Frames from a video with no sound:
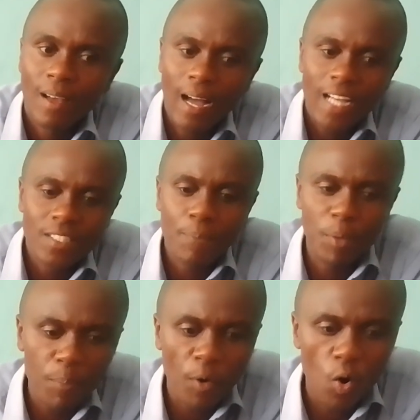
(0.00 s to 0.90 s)
as the
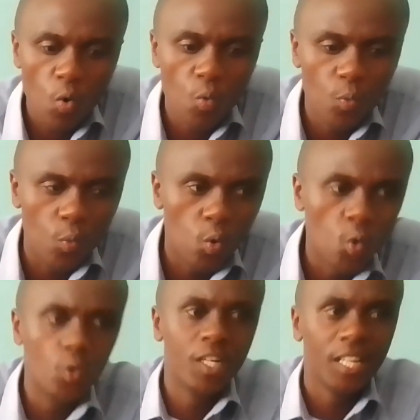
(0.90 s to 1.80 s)
people
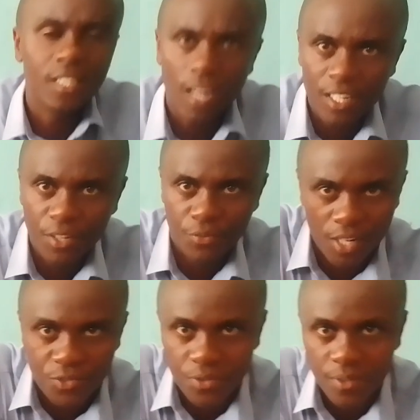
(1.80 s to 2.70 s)
who need
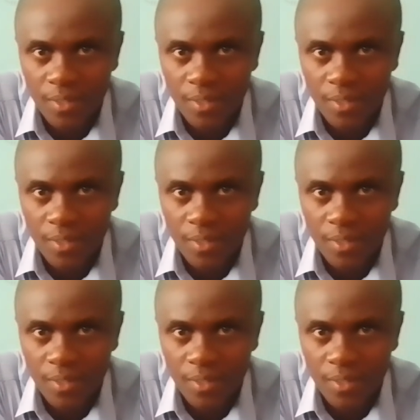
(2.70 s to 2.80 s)
advice,